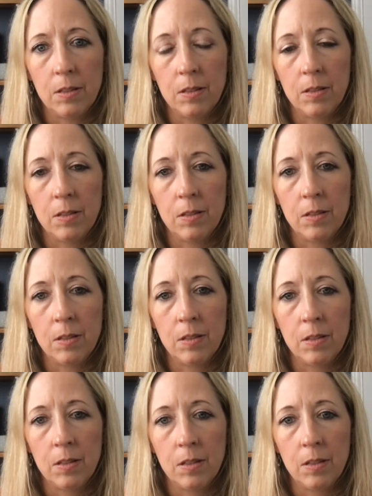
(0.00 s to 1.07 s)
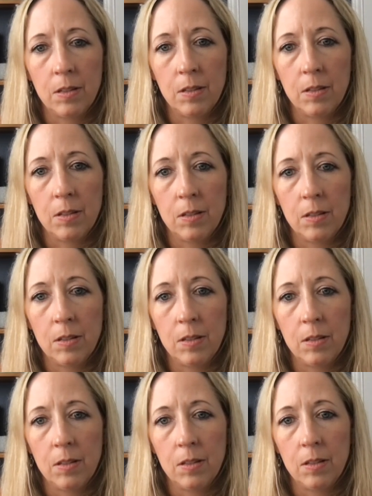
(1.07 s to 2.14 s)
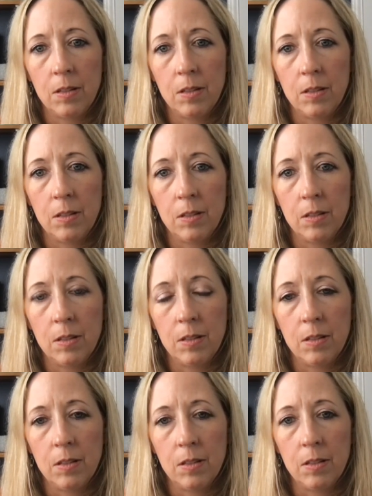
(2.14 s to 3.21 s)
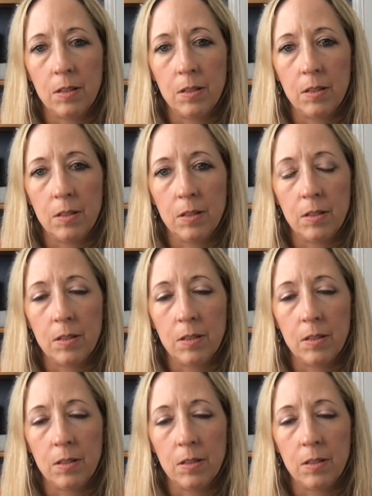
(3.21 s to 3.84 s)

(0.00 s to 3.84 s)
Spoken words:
(silent)